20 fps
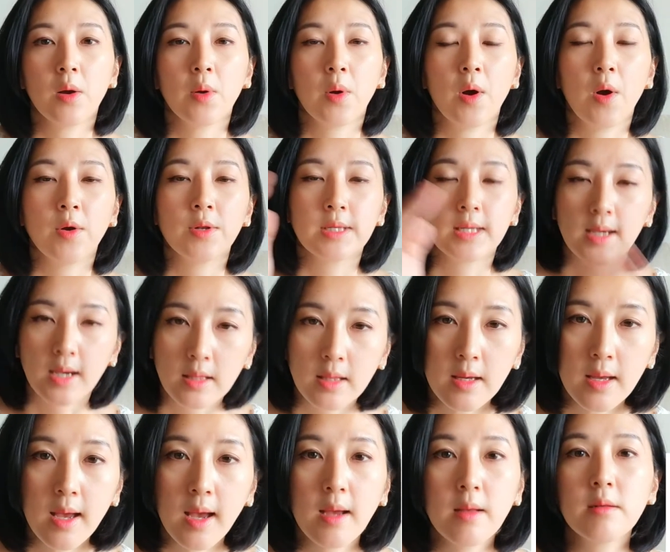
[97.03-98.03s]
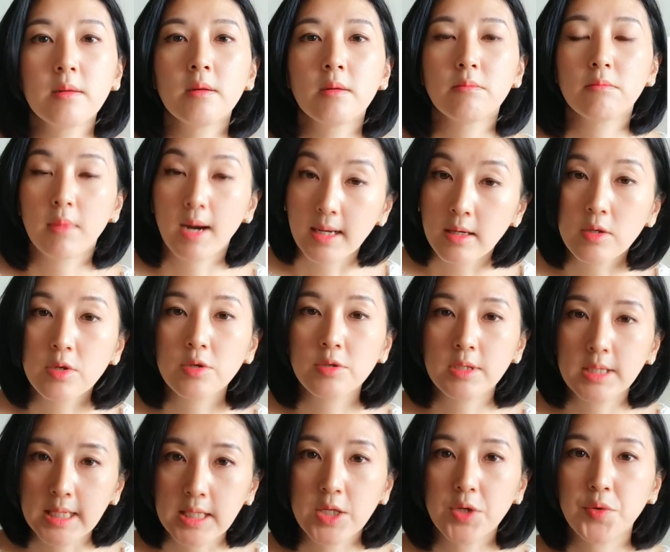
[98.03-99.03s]
On the other hand, micro
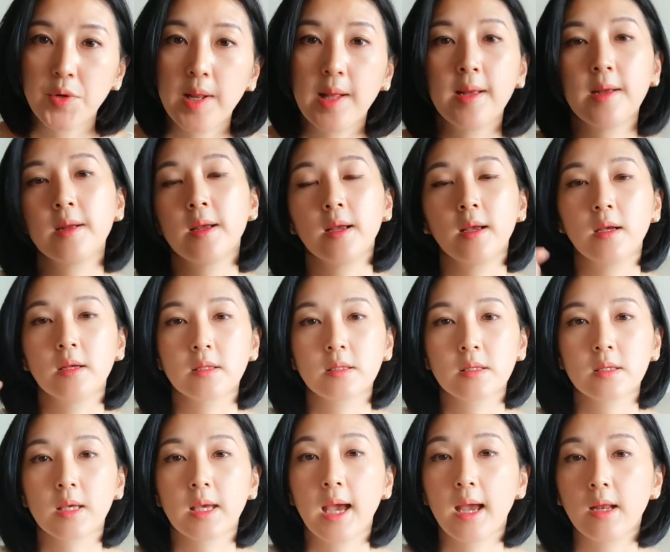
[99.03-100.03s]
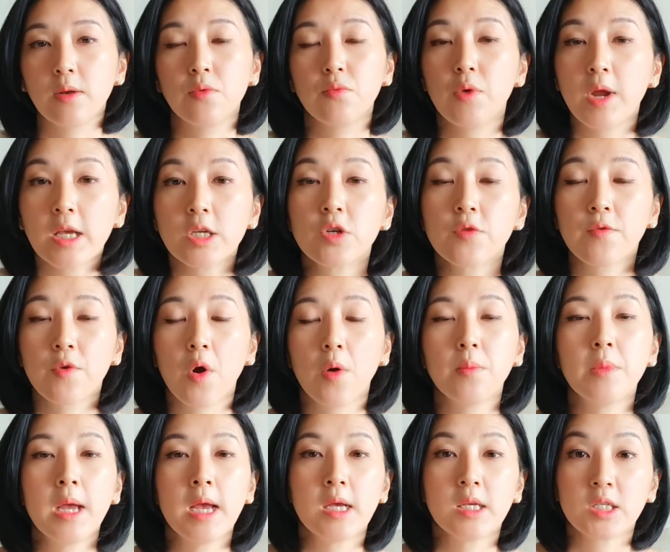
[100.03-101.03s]
needling, it can range
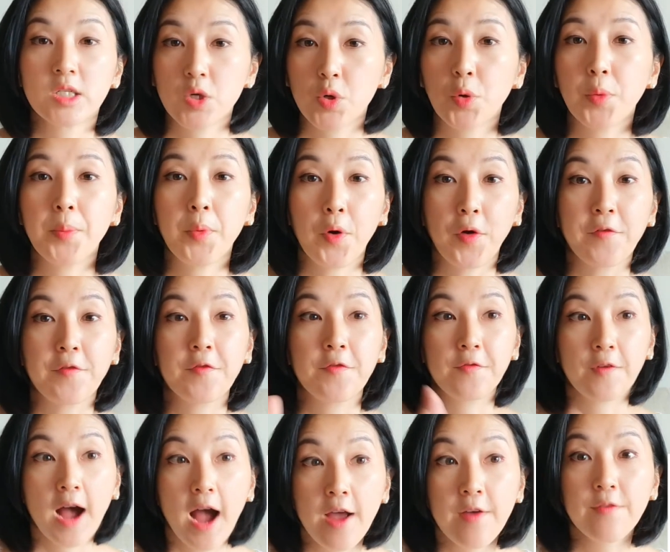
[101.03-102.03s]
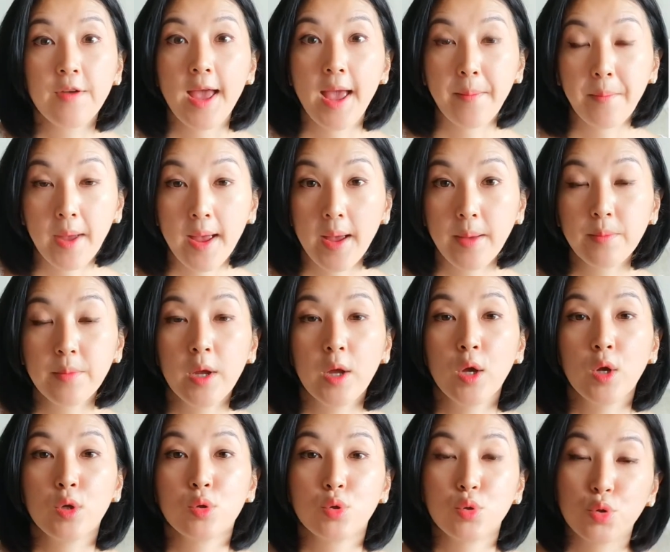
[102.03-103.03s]
from 0.5 mm
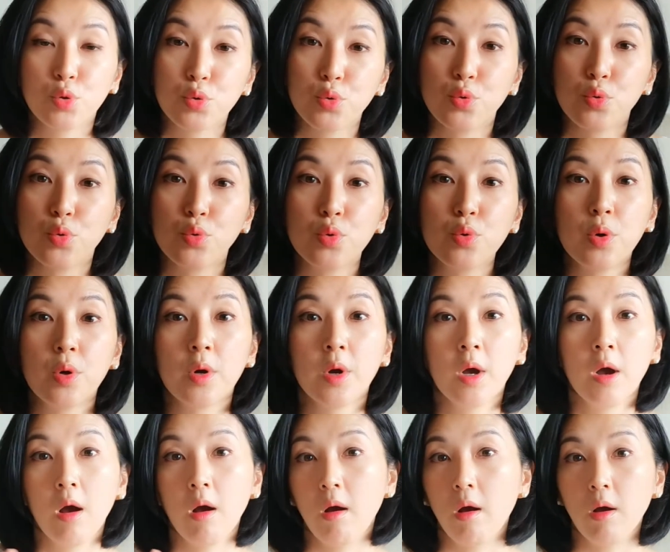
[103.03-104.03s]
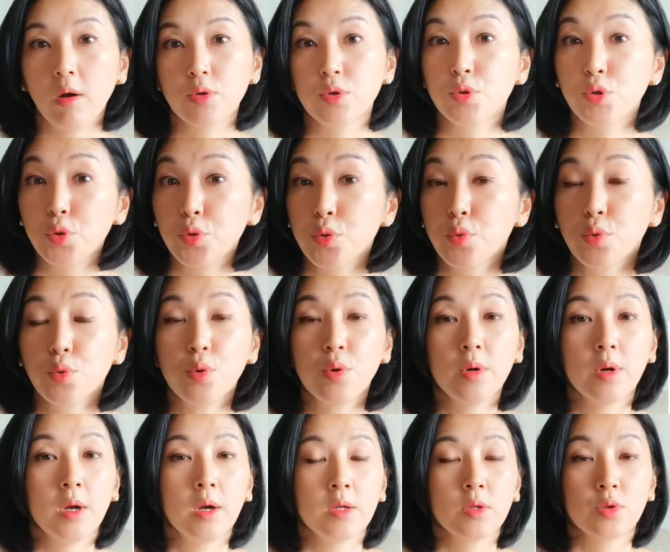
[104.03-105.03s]
to 2
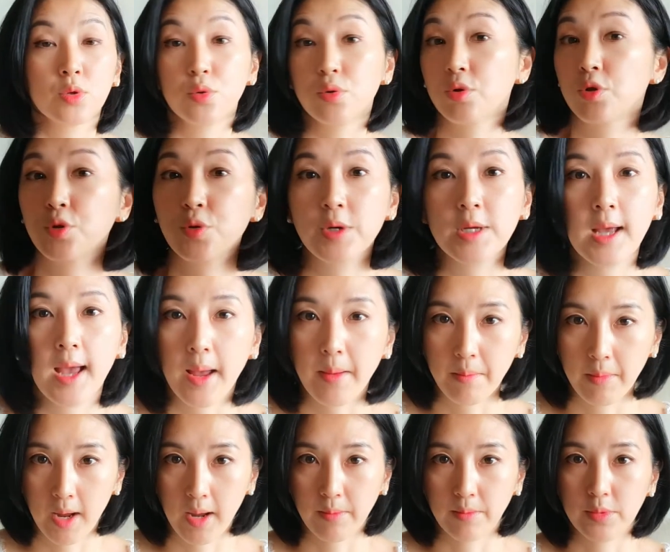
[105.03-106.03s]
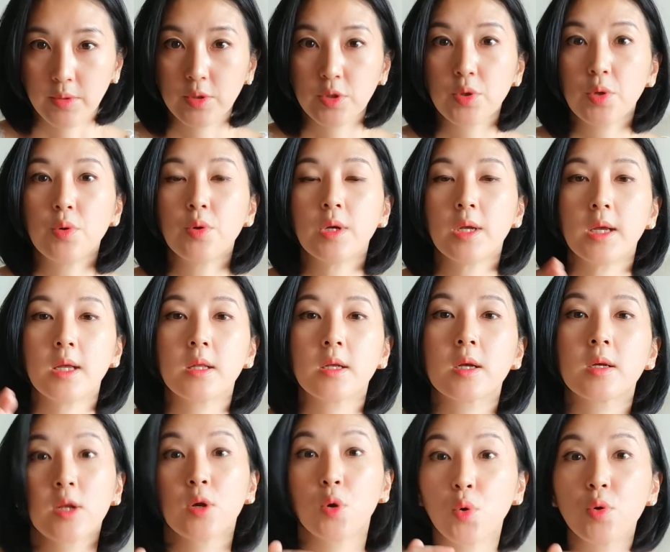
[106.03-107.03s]
to 3 mm. So it
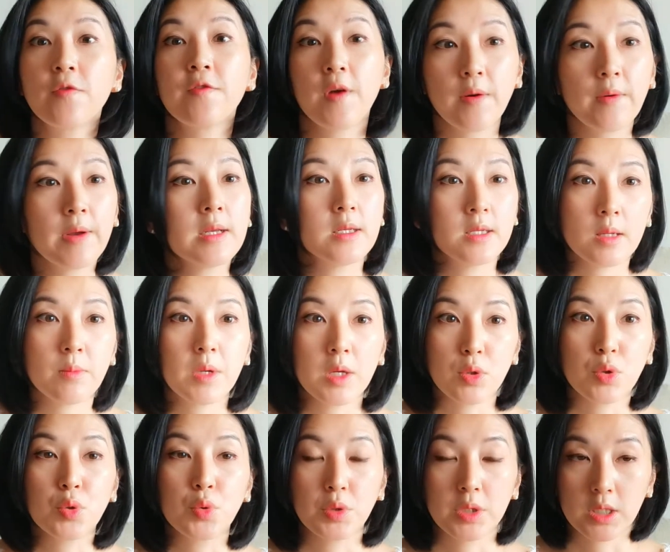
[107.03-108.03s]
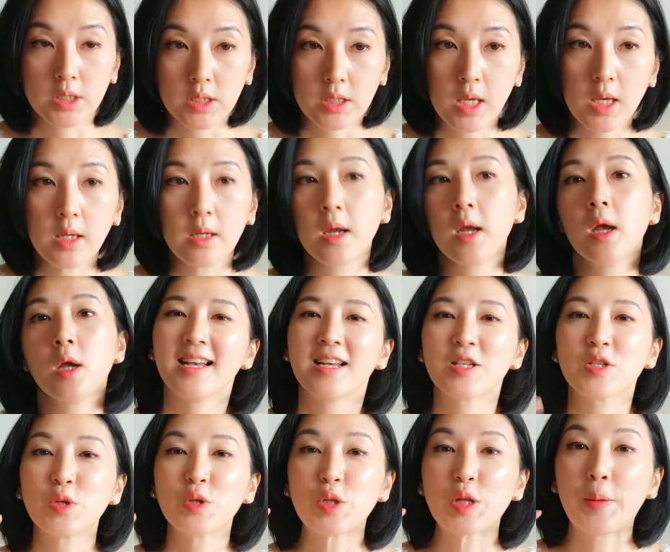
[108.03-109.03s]
can go very deep into the skin.
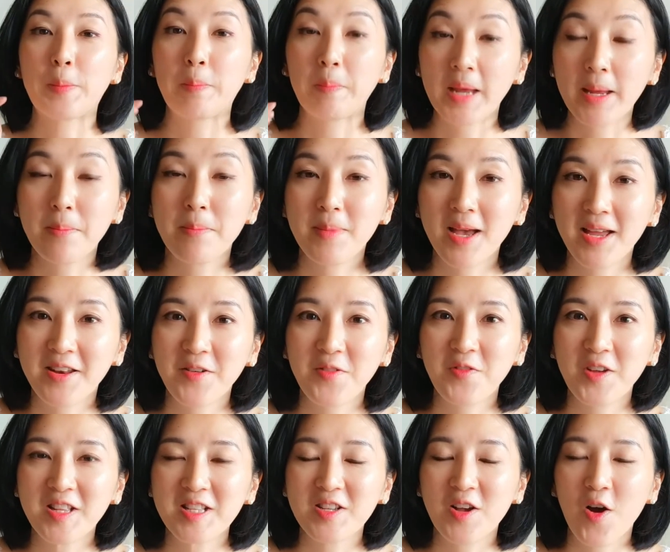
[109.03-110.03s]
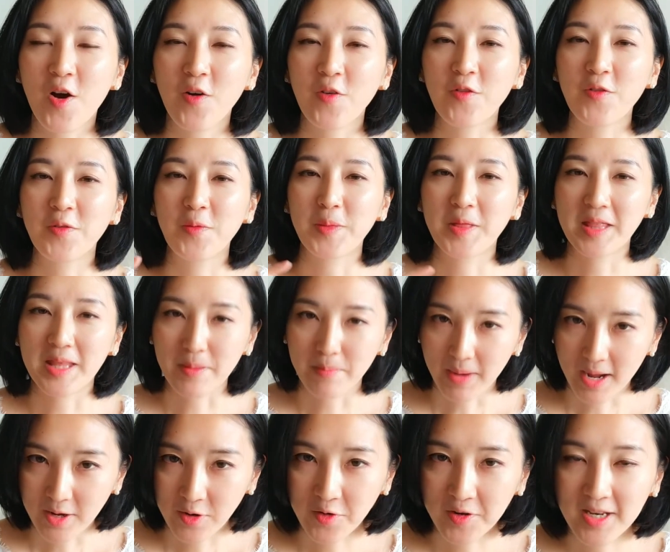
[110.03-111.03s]
So the main benefits of the
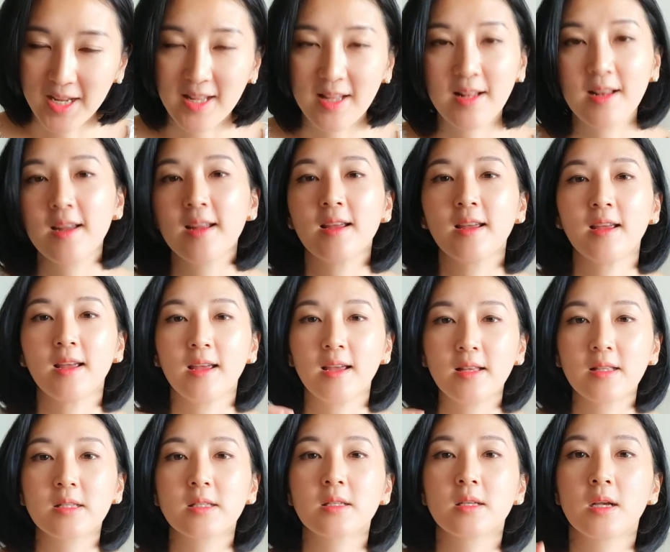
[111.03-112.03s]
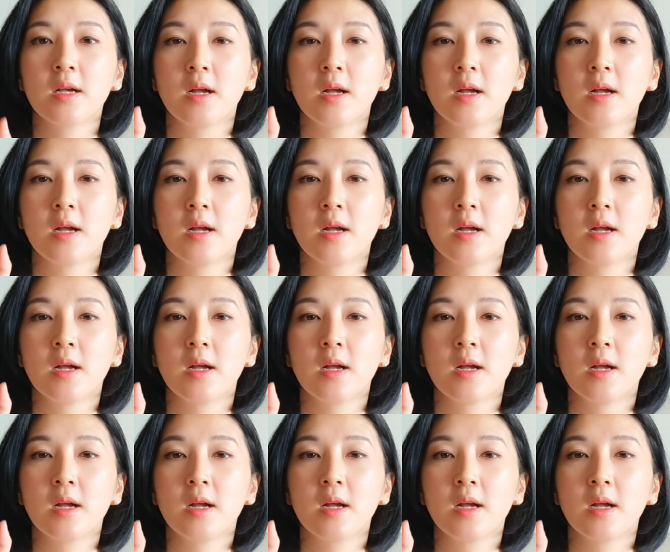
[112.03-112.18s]
micro needling is